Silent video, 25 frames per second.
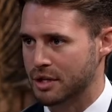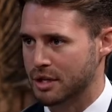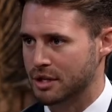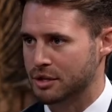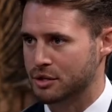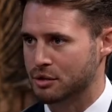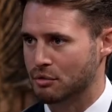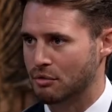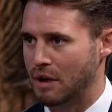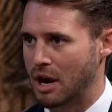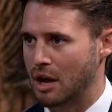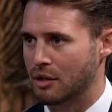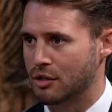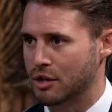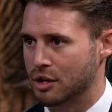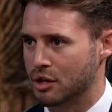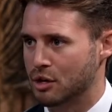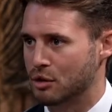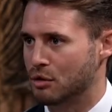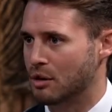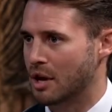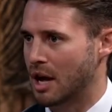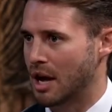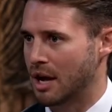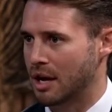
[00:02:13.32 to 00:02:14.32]
as it is around
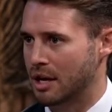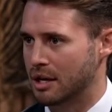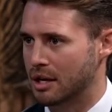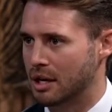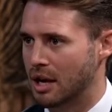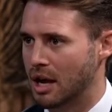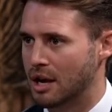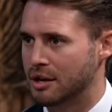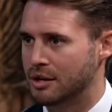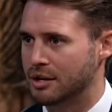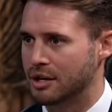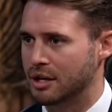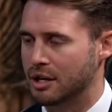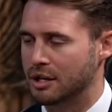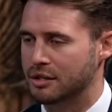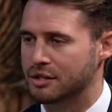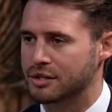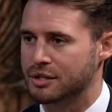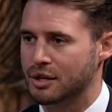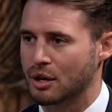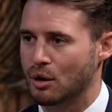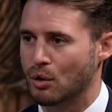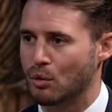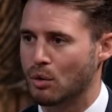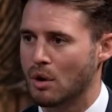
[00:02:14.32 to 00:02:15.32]
the UK and London. And
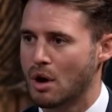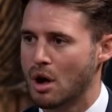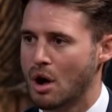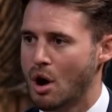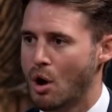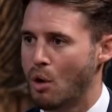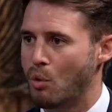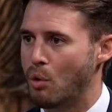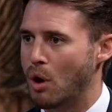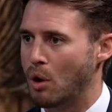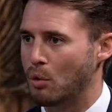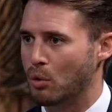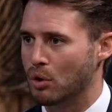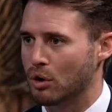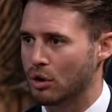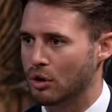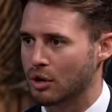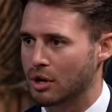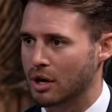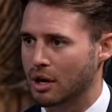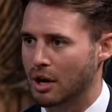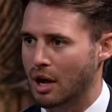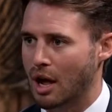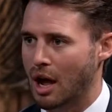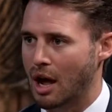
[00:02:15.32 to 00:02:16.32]
so what we're
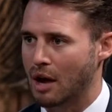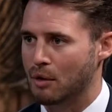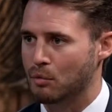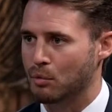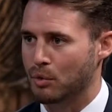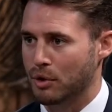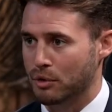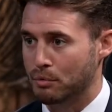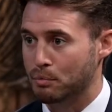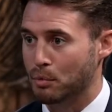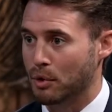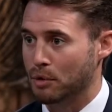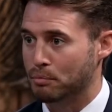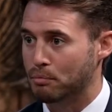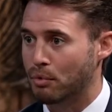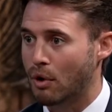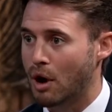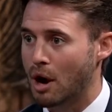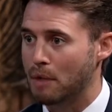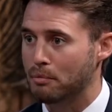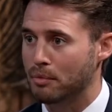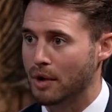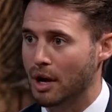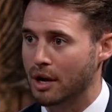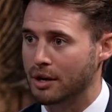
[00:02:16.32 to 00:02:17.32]
looking at with
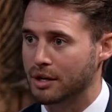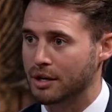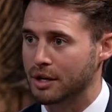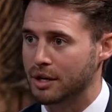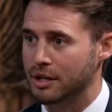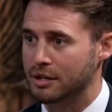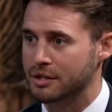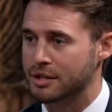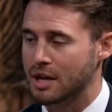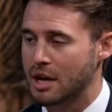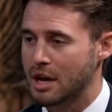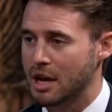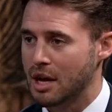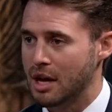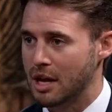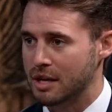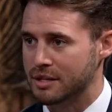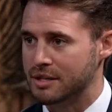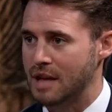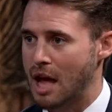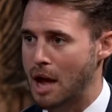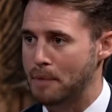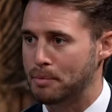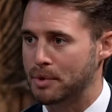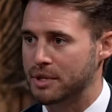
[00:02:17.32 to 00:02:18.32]
prime London
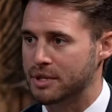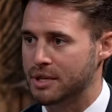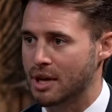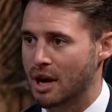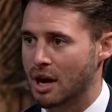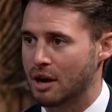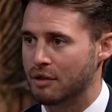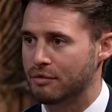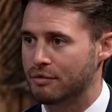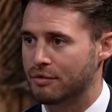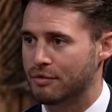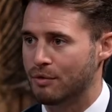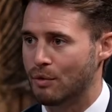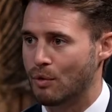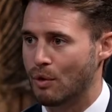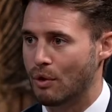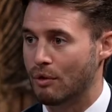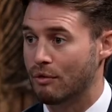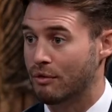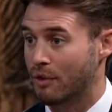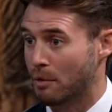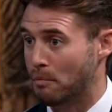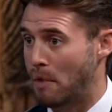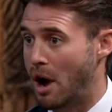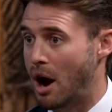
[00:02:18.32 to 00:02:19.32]
is appetite
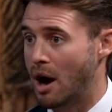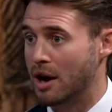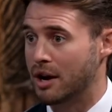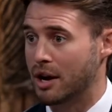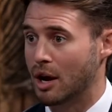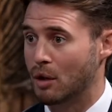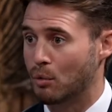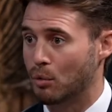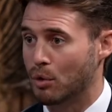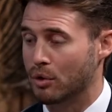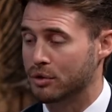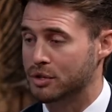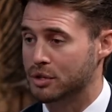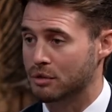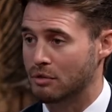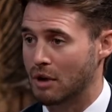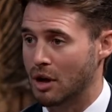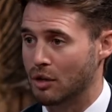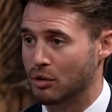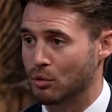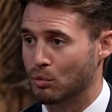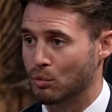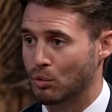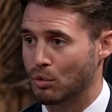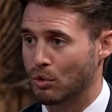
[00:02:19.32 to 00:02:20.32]
from high net worths
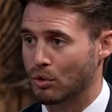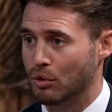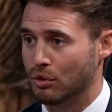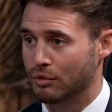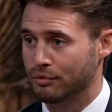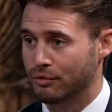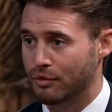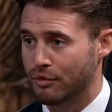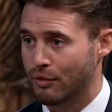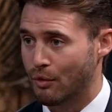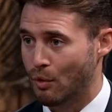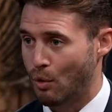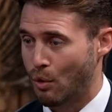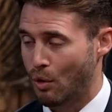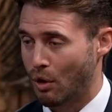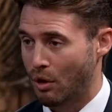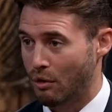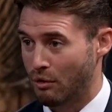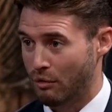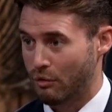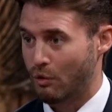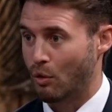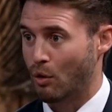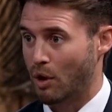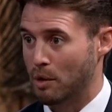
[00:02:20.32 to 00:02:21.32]
around the world
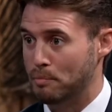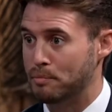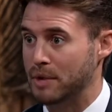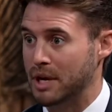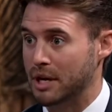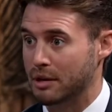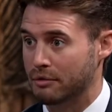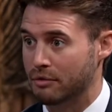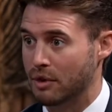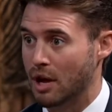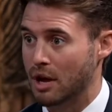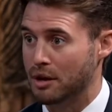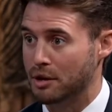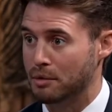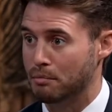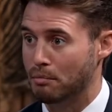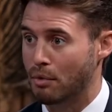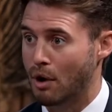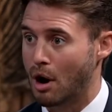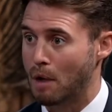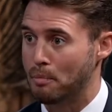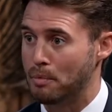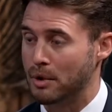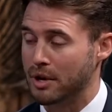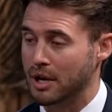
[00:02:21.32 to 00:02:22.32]
for a bit of
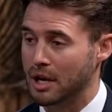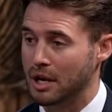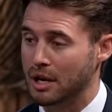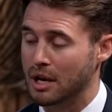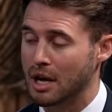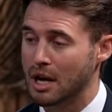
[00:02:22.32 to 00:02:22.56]
London property.